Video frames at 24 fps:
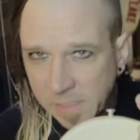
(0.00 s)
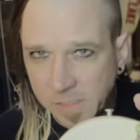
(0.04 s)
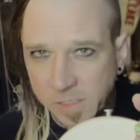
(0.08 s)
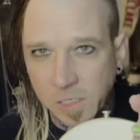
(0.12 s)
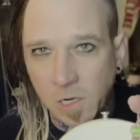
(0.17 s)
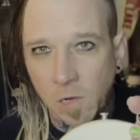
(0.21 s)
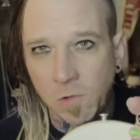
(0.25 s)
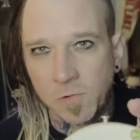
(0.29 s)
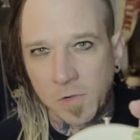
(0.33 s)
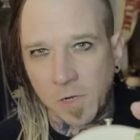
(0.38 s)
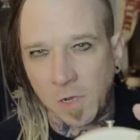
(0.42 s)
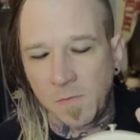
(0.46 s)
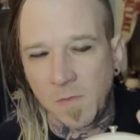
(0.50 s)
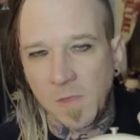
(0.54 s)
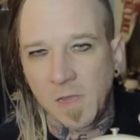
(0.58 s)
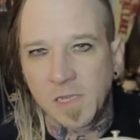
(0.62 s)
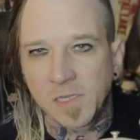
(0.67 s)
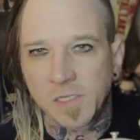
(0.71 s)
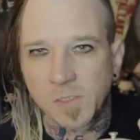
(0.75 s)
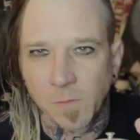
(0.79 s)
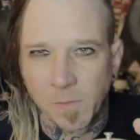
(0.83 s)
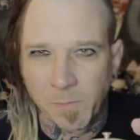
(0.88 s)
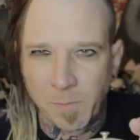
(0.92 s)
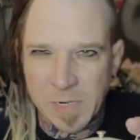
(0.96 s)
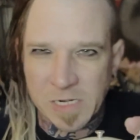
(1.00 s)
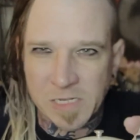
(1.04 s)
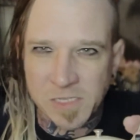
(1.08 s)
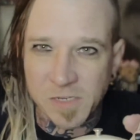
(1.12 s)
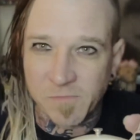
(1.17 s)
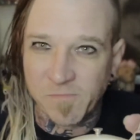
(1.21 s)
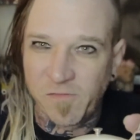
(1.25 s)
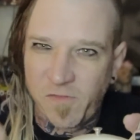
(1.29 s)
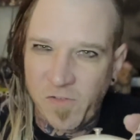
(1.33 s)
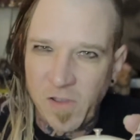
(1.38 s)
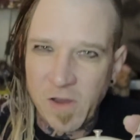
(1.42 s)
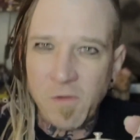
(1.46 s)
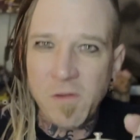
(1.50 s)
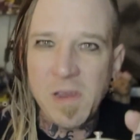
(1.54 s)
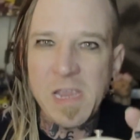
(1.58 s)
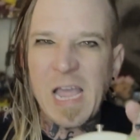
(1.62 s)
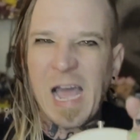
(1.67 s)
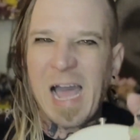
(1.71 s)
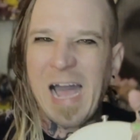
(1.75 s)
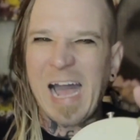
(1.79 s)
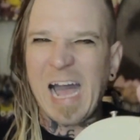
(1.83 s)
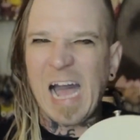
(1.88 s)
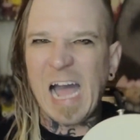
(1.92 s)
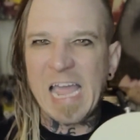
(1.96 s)
tone on this, but it's a very
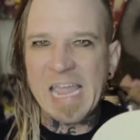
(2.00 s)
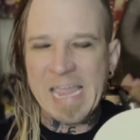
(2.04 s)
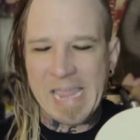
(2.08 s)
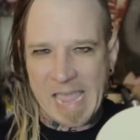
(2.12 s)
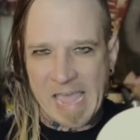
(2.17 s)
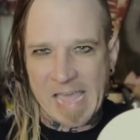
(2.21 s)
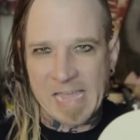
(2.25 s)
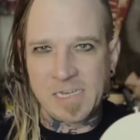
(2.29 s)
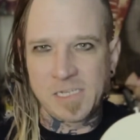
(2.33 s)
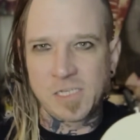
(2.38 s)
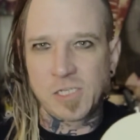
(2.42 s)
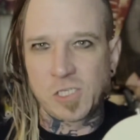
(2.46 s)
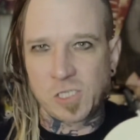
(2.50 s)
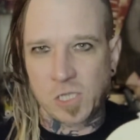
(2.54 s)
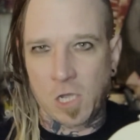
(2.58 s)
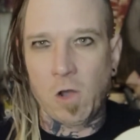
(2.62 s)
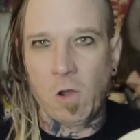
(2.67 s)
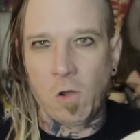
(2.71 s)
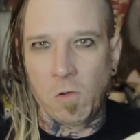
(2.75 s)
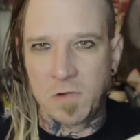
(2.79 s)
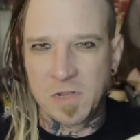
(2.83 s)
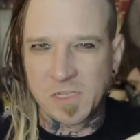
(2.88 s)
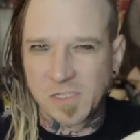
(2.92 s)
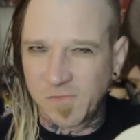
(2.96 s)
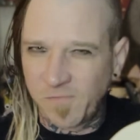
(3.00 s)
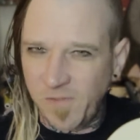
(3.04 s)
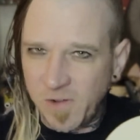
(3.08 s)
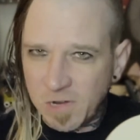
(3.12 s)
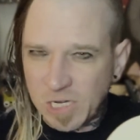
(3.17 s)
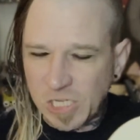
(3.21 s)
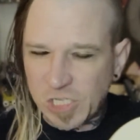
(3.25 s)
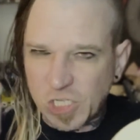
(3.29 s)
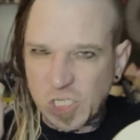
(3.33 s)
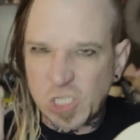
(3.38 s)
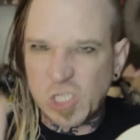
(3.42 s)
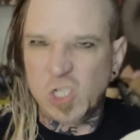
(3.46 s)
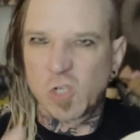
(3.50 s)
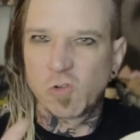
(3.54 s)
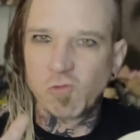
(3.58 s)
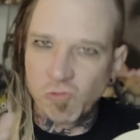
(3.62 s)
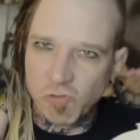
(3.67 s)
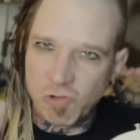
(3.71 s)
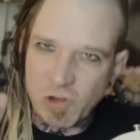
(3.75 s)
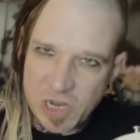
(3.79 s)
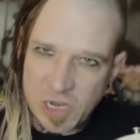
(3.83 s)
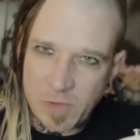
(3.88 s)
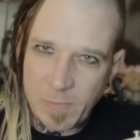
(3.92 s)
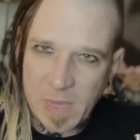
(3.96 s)
high-end tone. It's a very
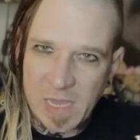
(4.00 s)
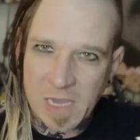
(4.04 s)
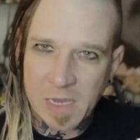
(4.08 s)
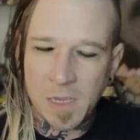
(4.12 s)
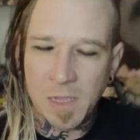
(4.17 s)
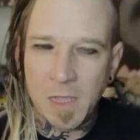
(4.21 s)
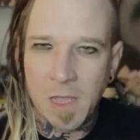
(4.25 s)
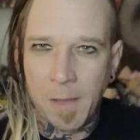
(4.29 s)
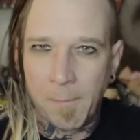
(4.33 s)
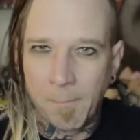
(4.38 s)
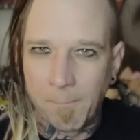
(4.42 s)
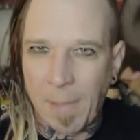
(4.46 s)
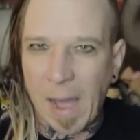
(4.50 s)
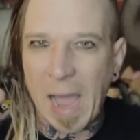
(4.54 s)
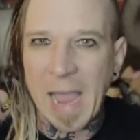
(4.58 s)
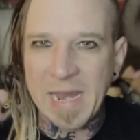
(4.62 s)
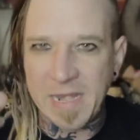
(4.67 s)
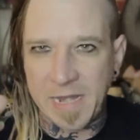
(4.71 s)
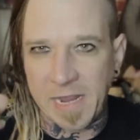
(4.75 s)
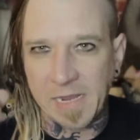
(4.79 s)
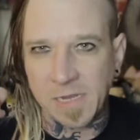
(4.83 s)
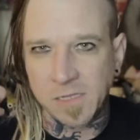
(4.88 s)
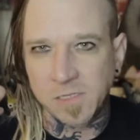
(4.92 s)
screaming, biting